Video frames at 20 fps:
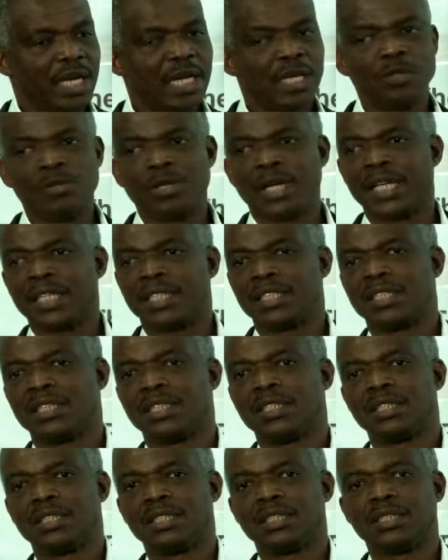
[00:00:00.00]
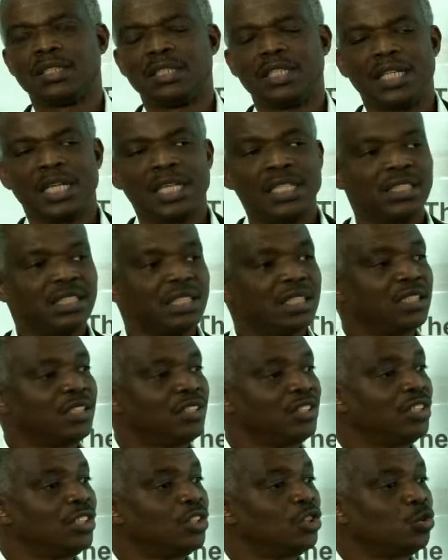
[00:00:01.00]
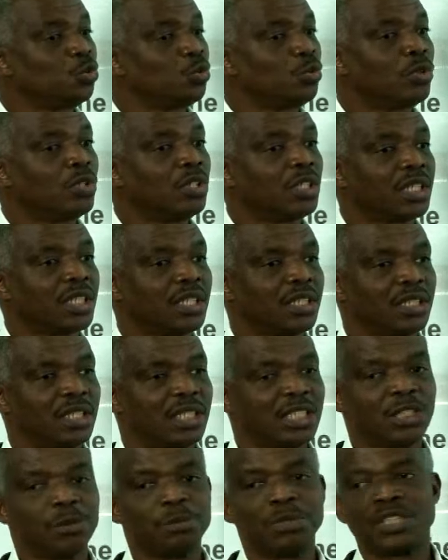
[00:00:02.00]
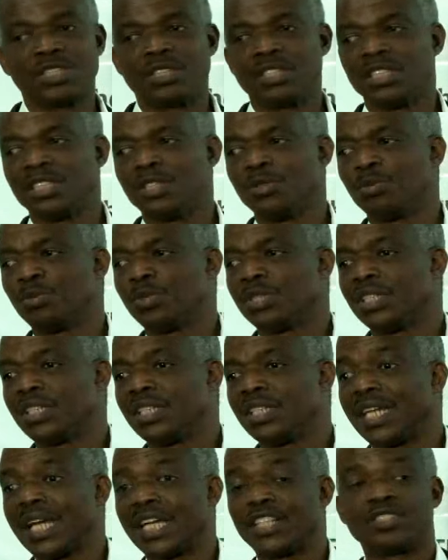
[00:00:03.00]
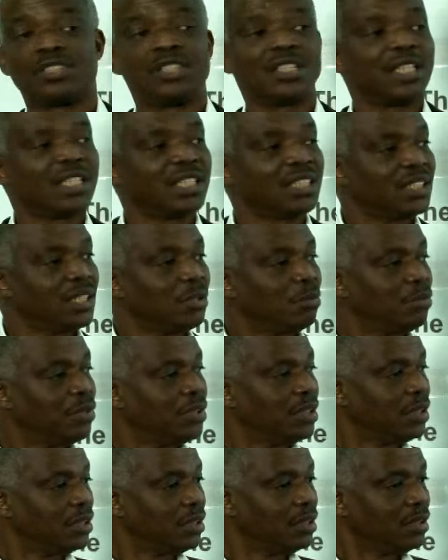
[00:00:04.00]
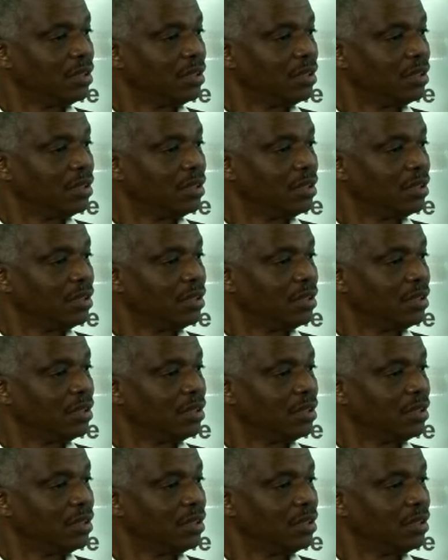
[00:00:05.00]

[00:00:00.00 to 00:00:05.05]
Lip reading: I look at the NESG's work, especially with the National Assembly.